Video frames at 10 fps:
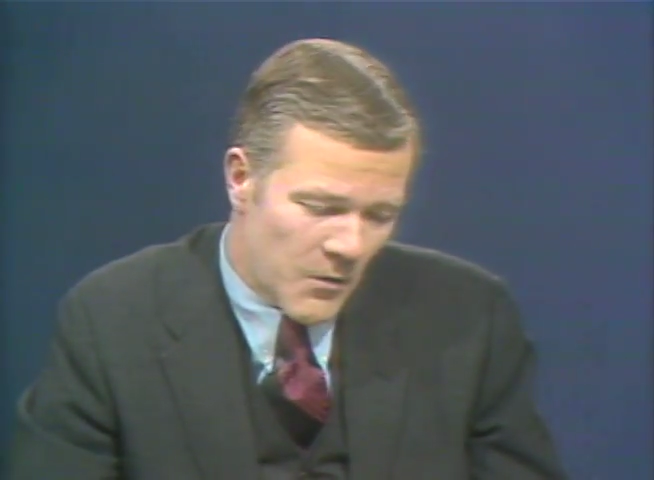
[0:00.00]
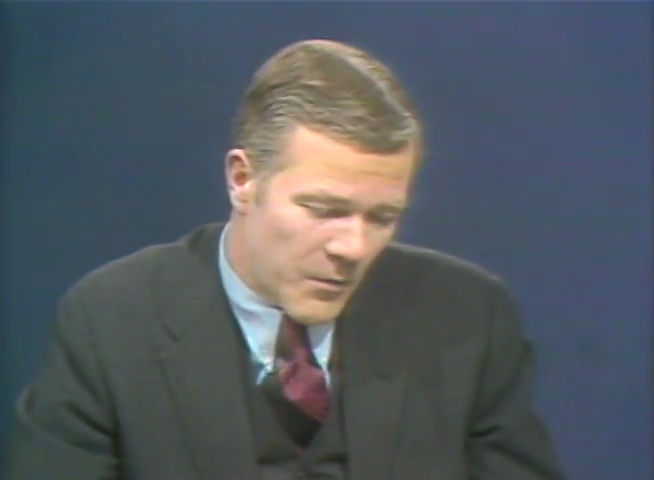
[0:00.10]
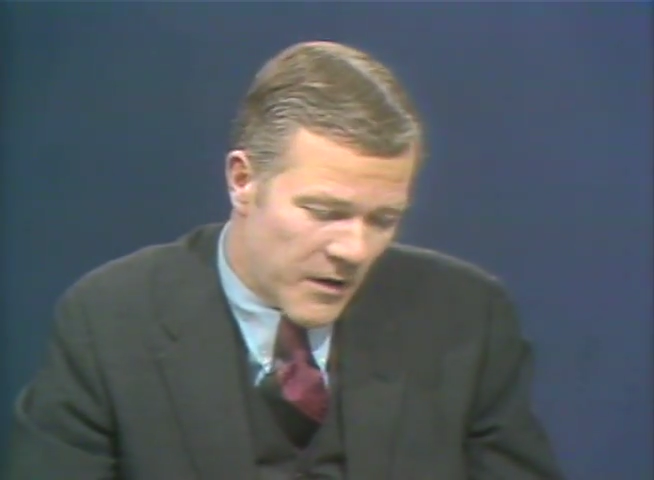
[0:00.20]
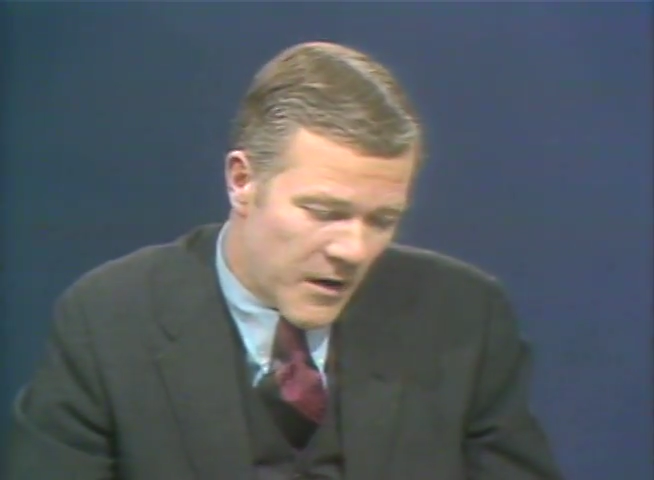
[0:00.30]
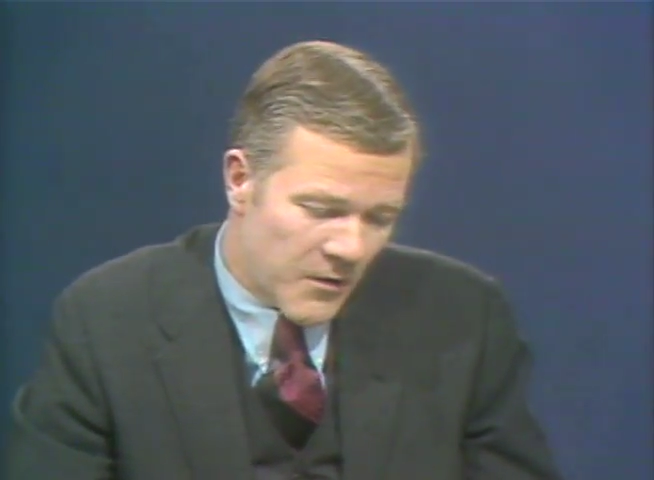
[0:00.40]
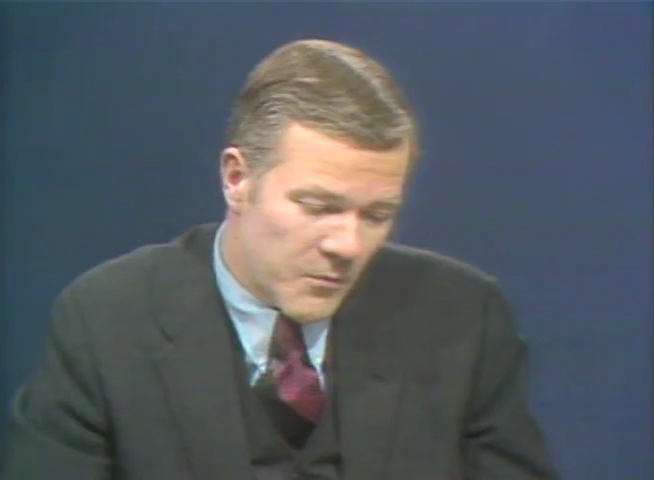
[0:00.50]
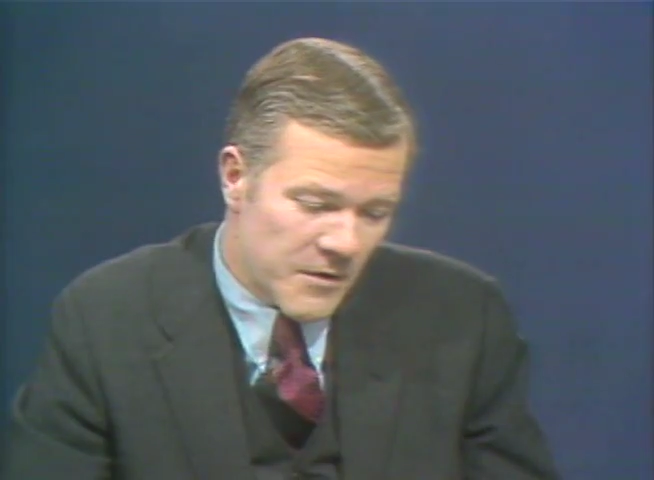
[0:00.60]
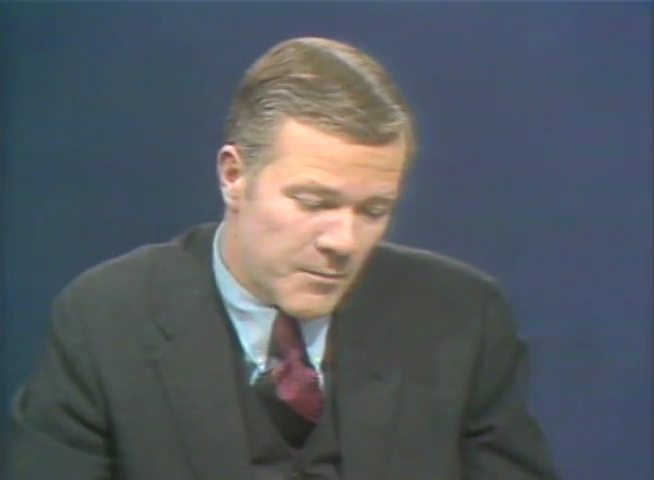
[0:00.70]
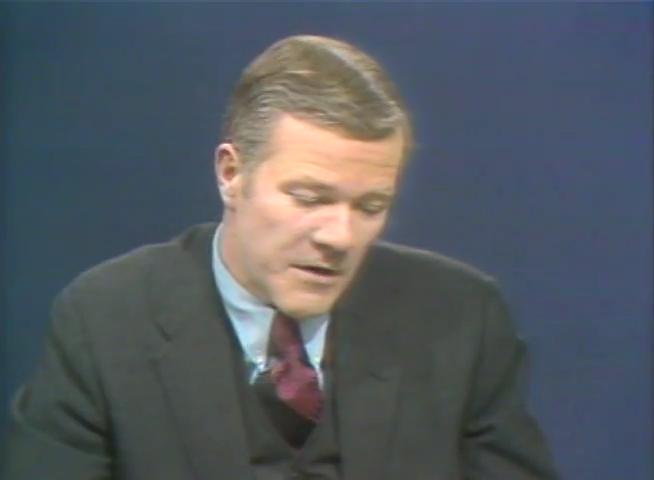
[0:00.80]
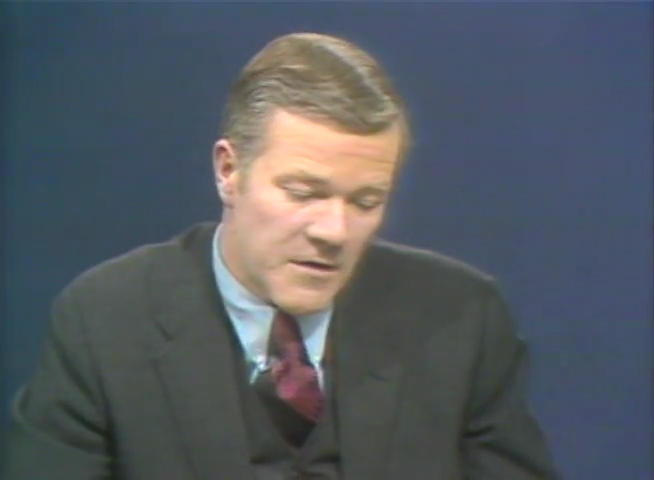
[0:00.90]
would care to
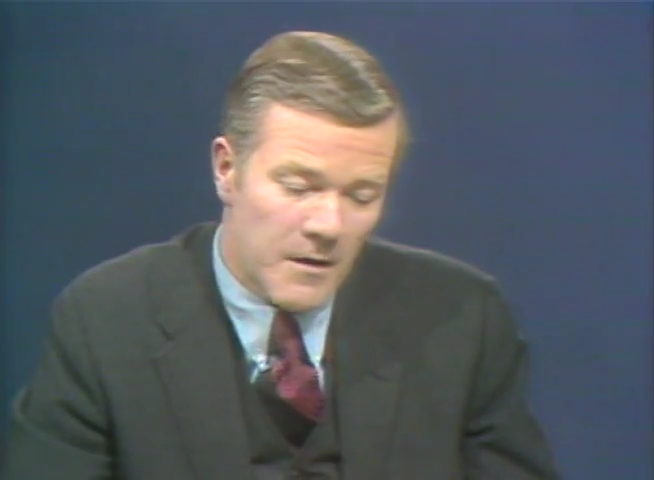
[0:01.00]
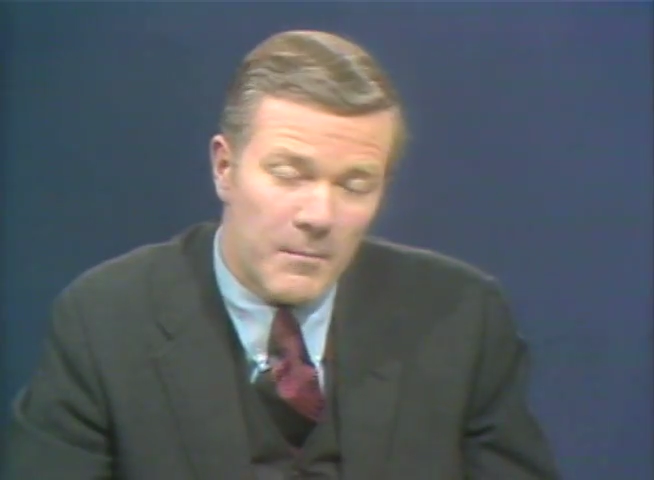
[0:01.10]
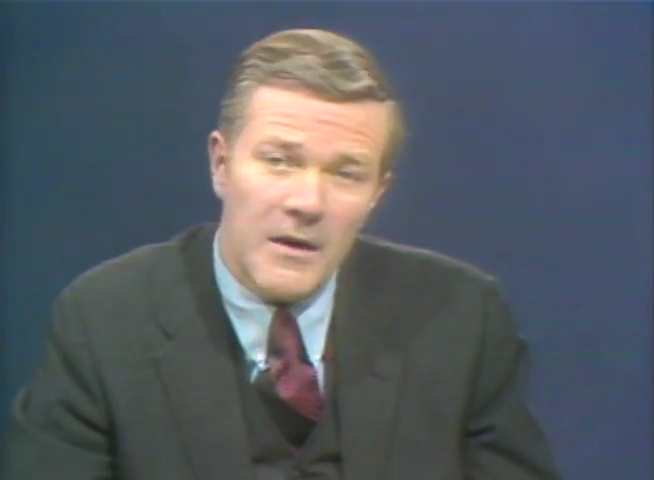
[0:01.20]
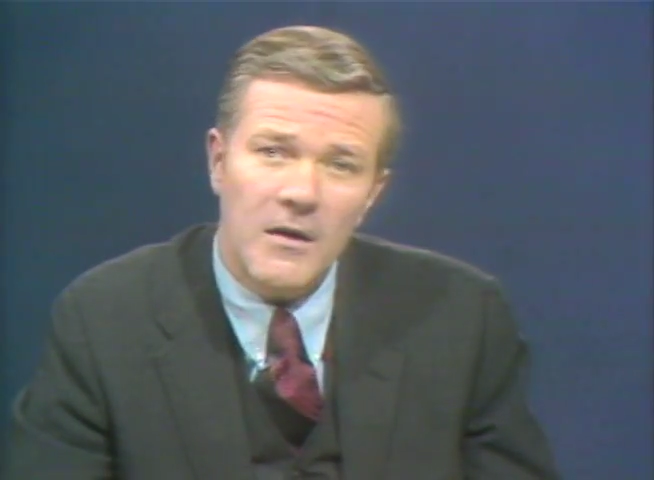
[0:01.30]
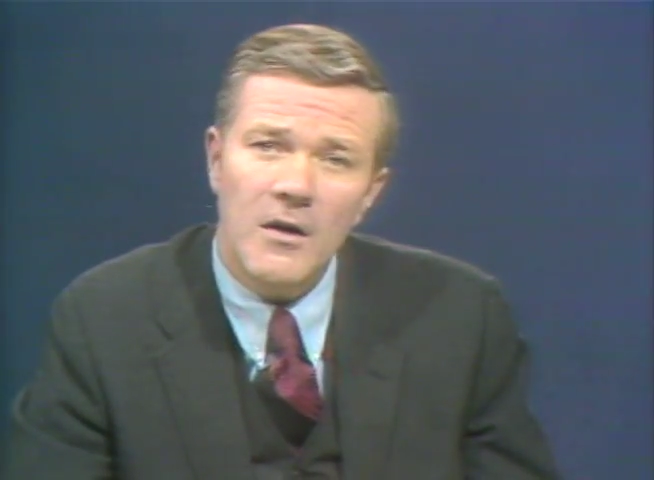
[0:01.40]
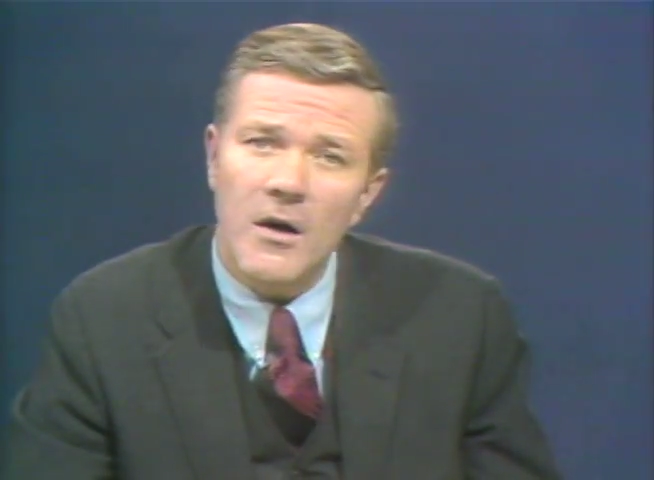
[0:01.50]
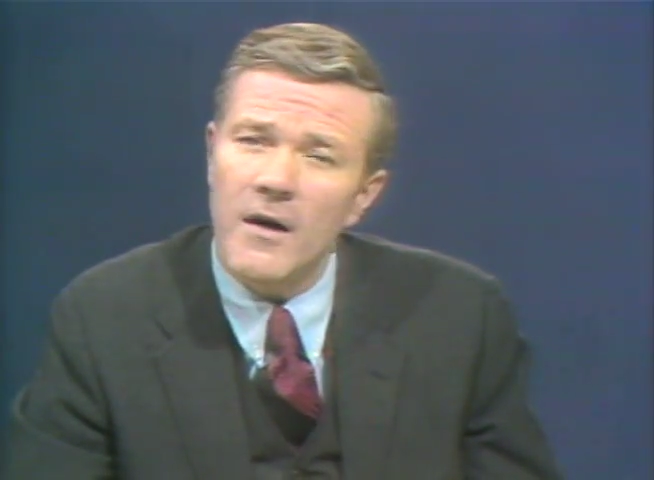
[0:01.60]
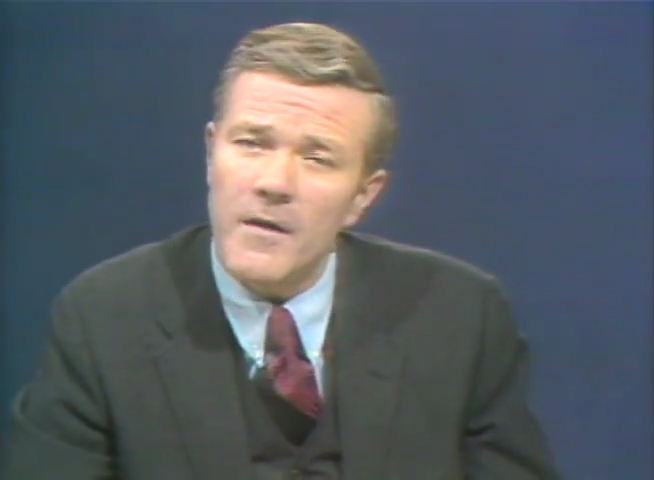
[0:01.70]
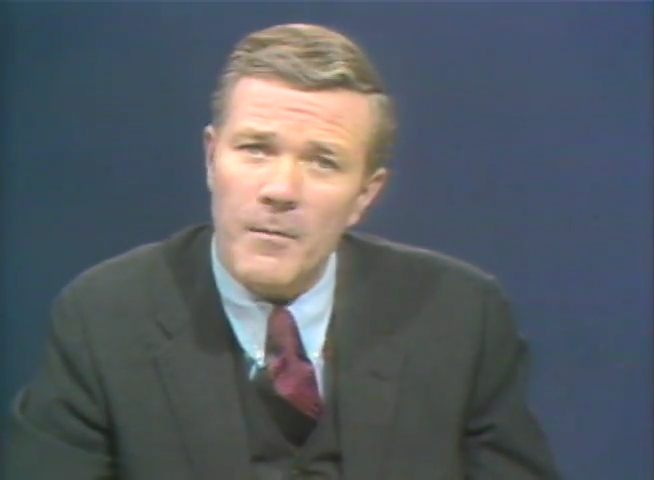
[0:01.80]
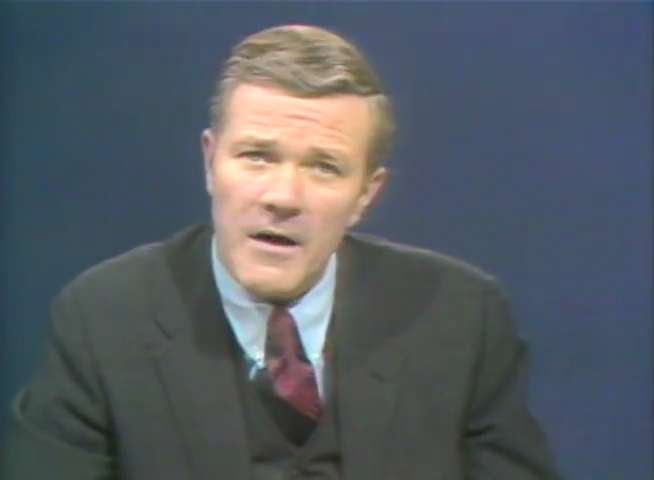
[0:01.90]
express an opinion
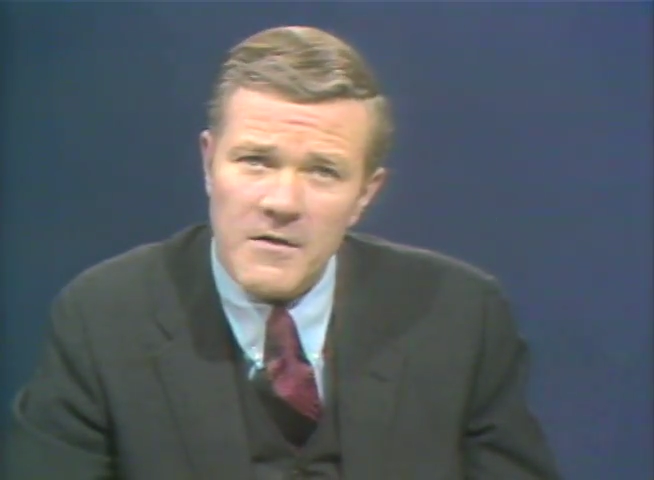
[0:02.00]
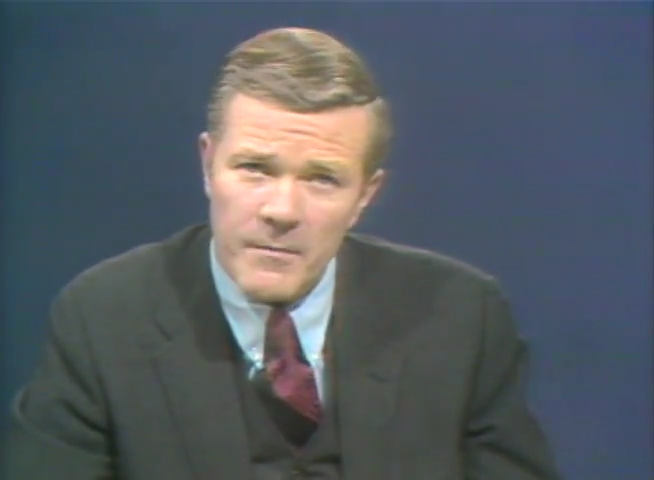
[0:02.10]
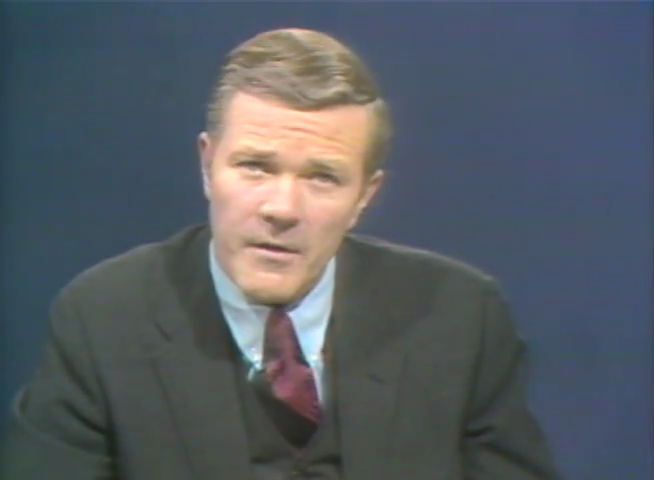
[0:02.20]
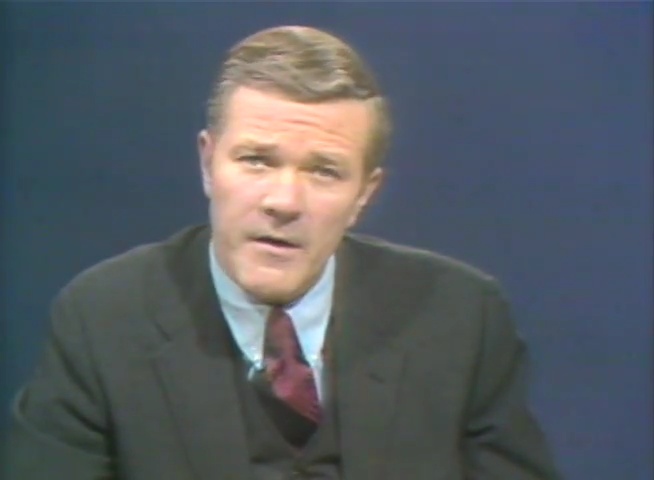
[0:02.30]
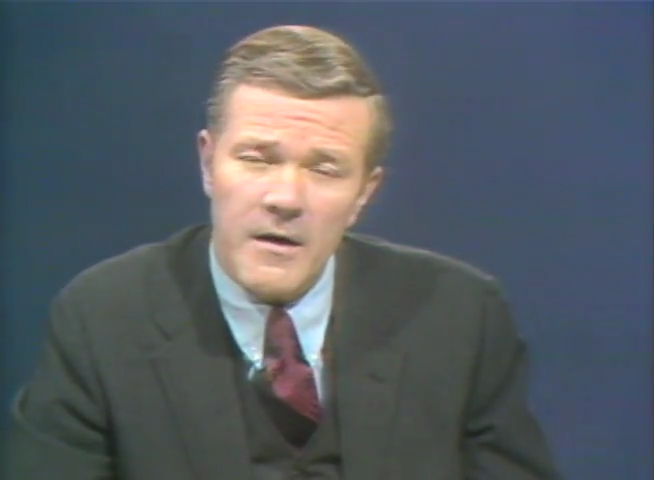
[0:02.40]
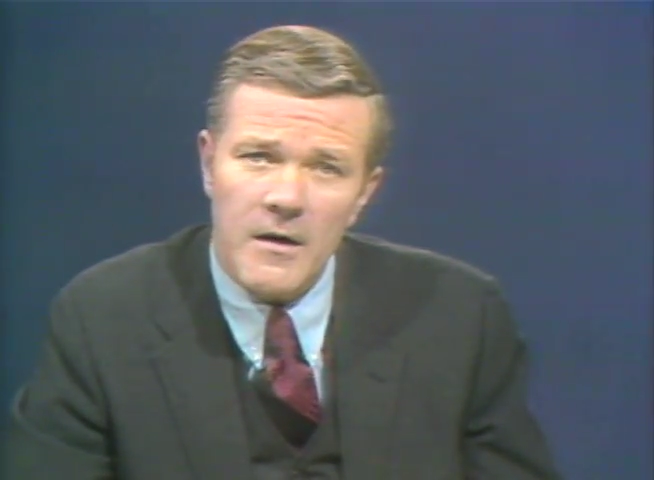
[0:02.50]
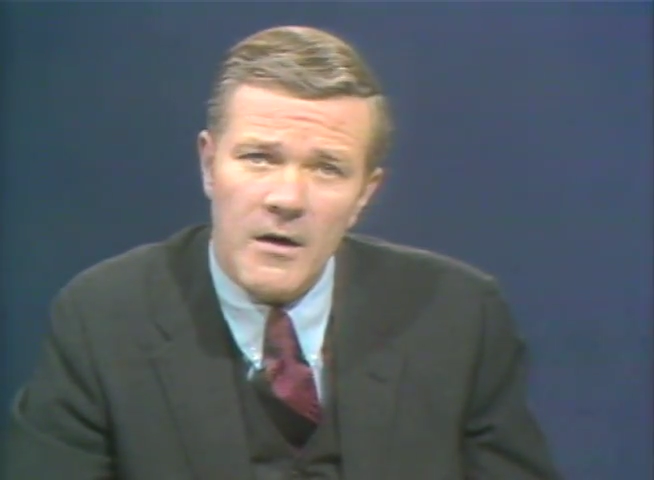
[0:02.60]
on the possibility